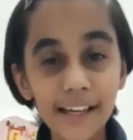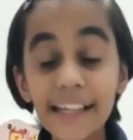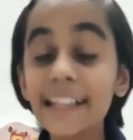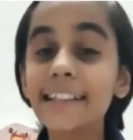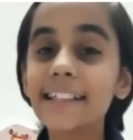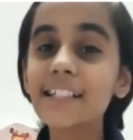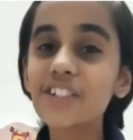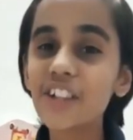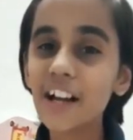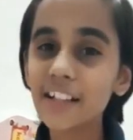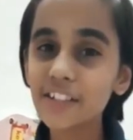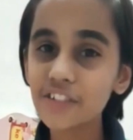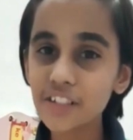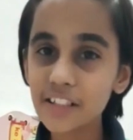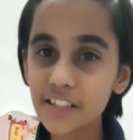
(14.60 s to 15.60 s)
In this
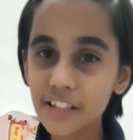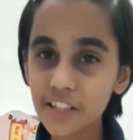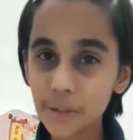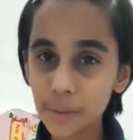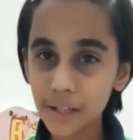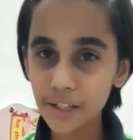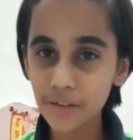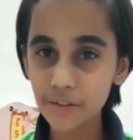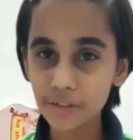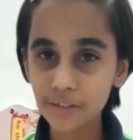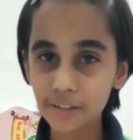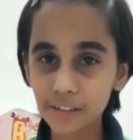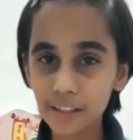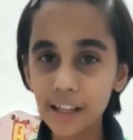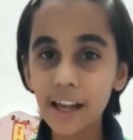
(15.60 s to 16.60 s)
challenging
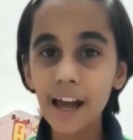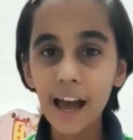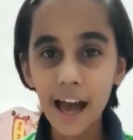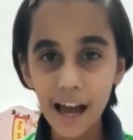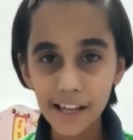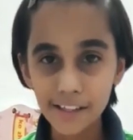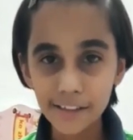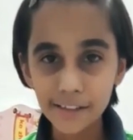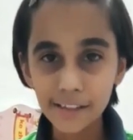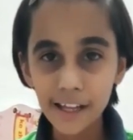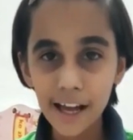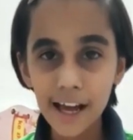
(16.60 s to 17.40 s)
situation, Alan